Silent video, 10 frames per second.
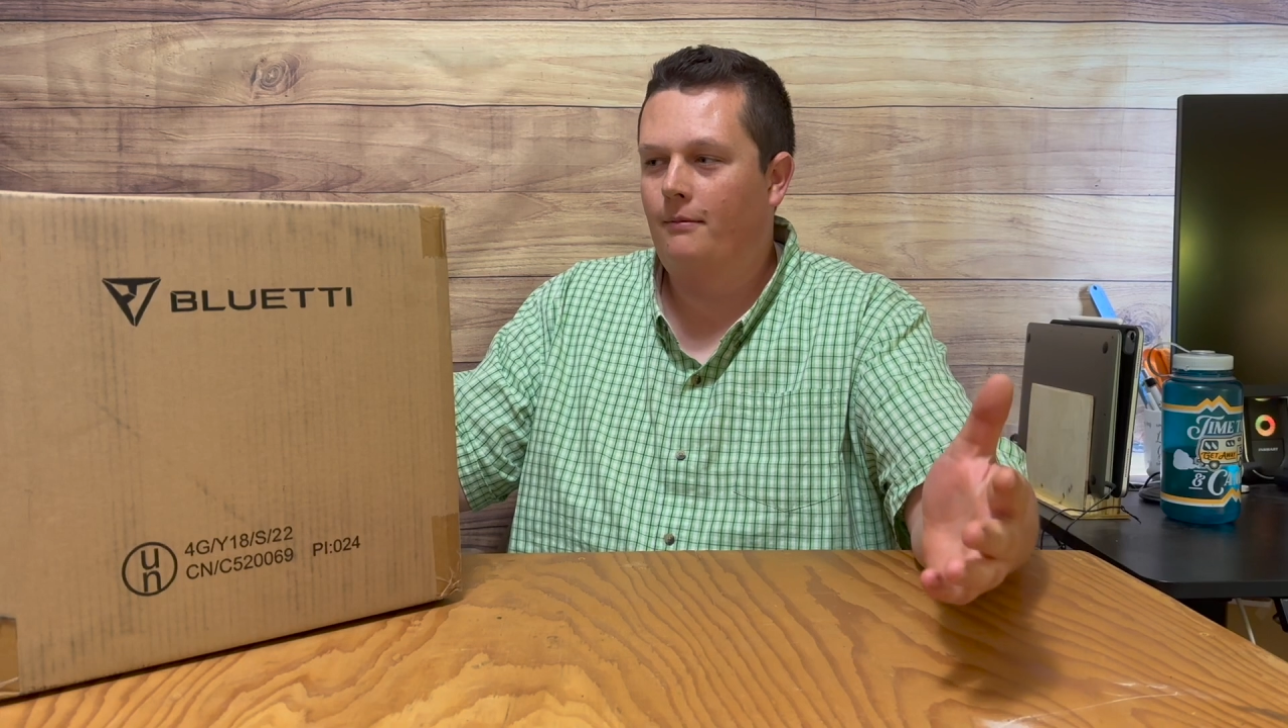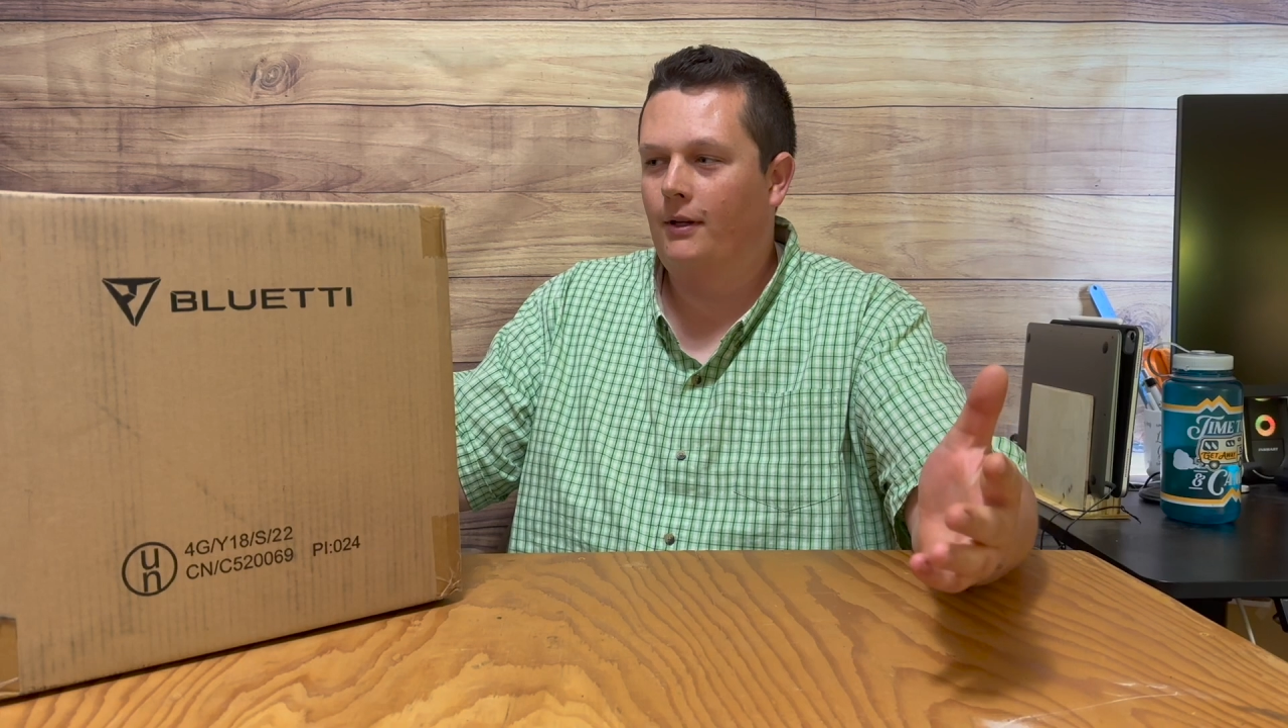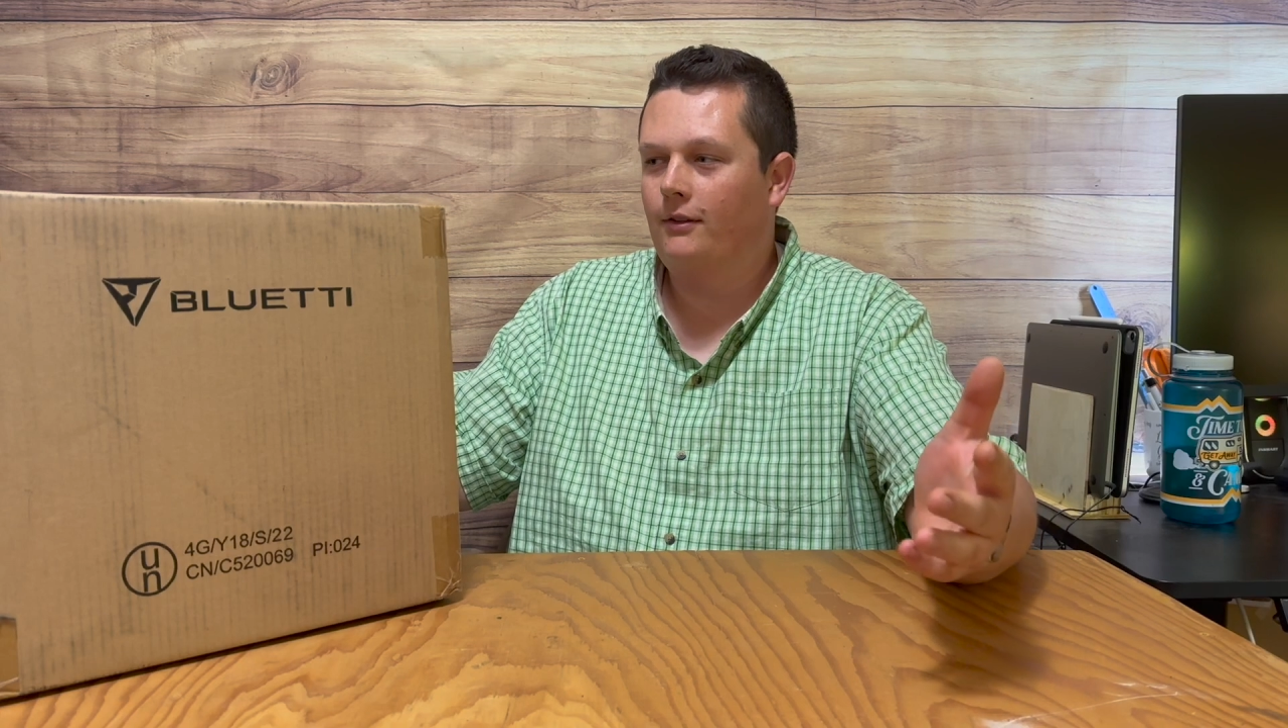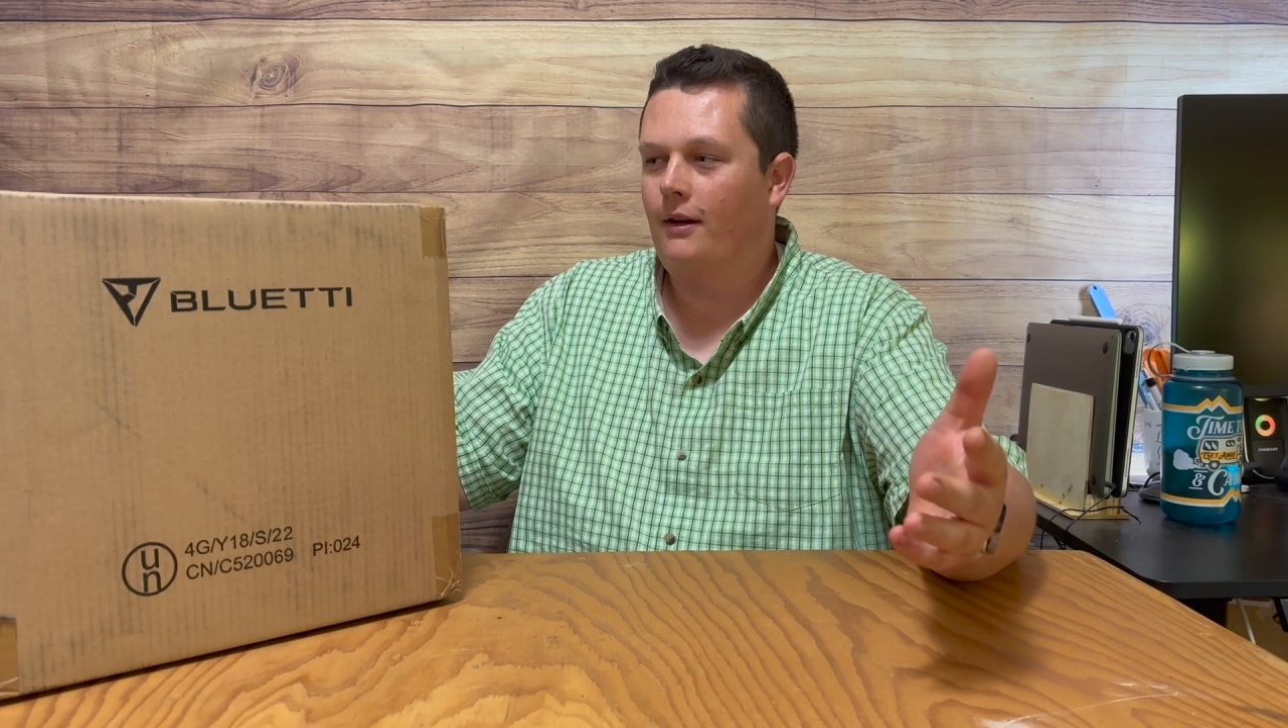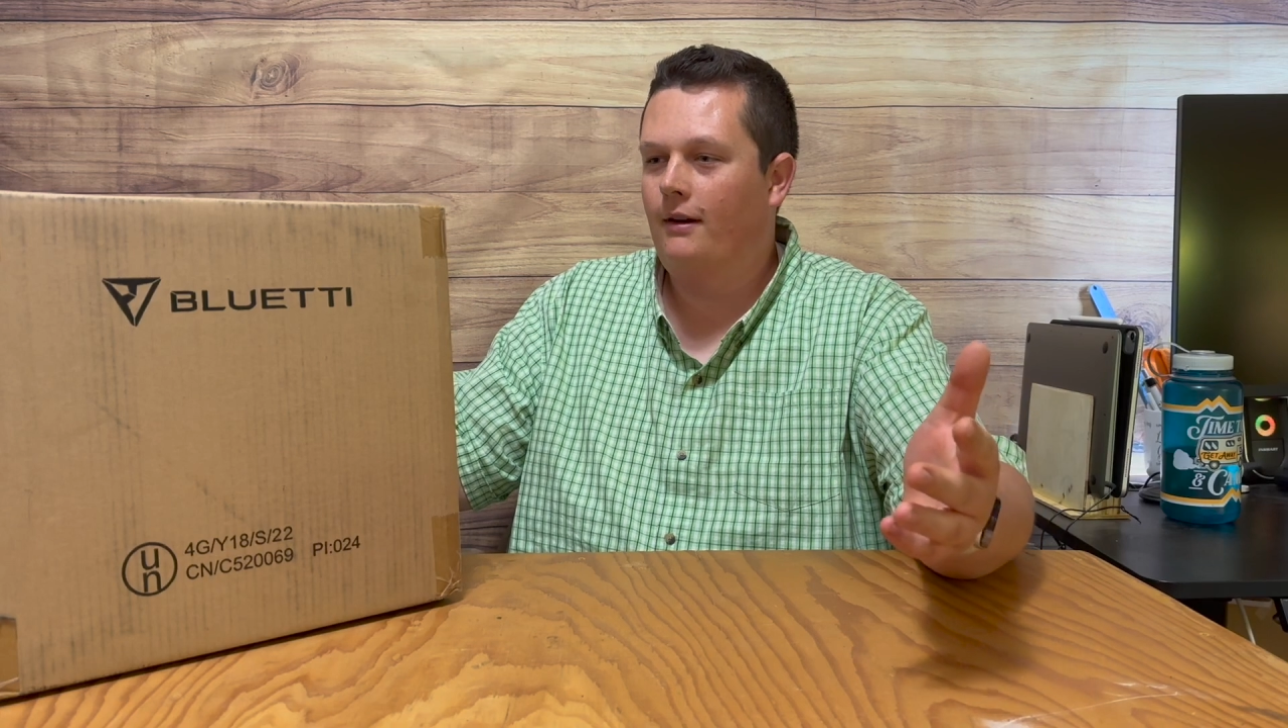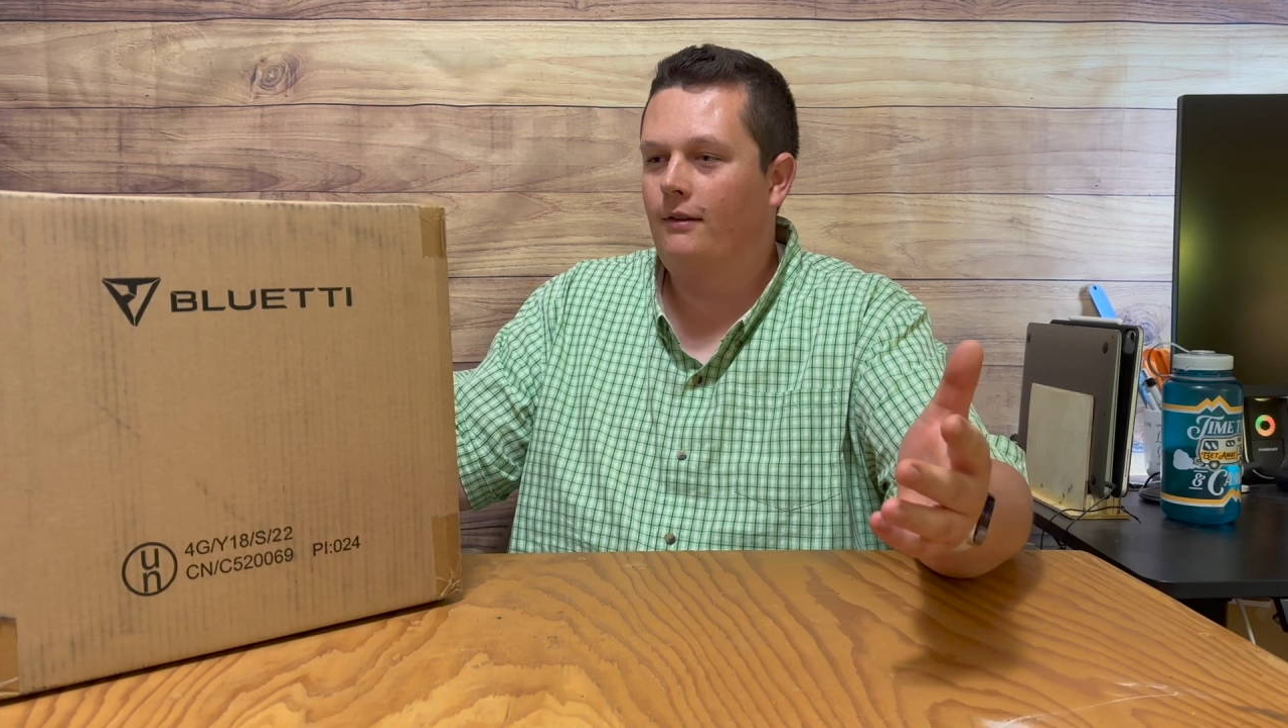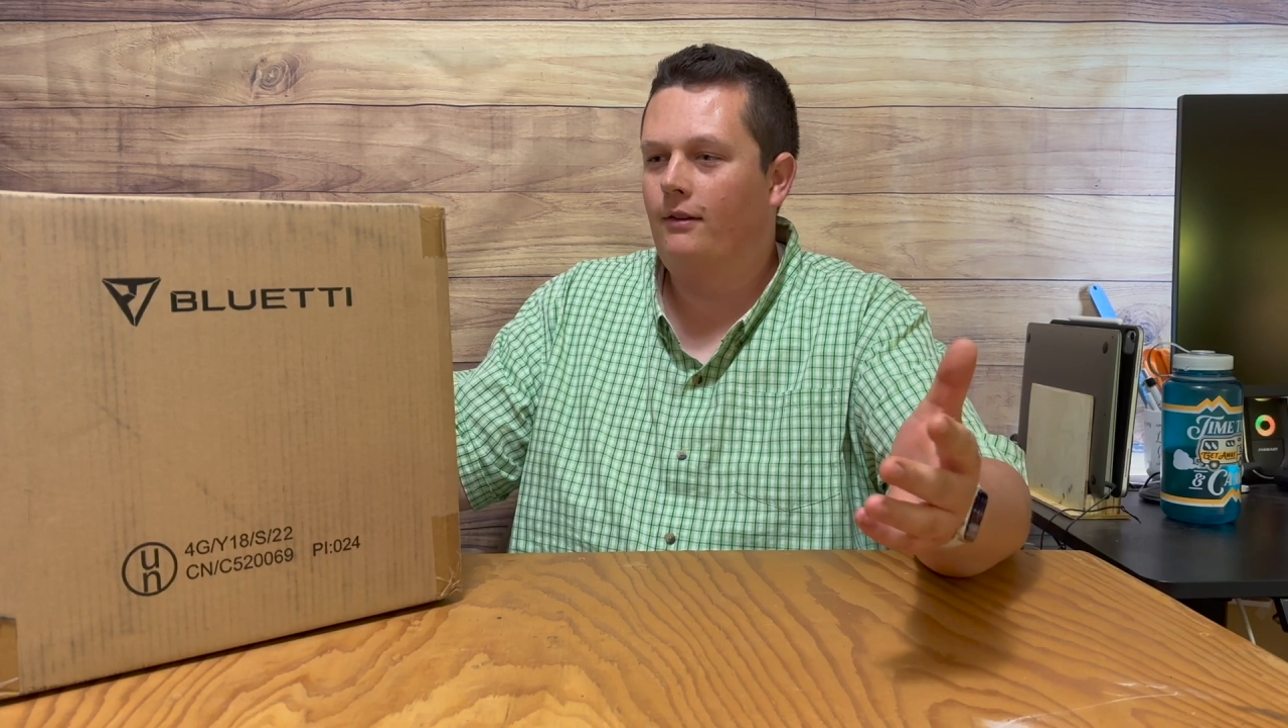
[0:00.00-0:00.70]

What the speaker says: excited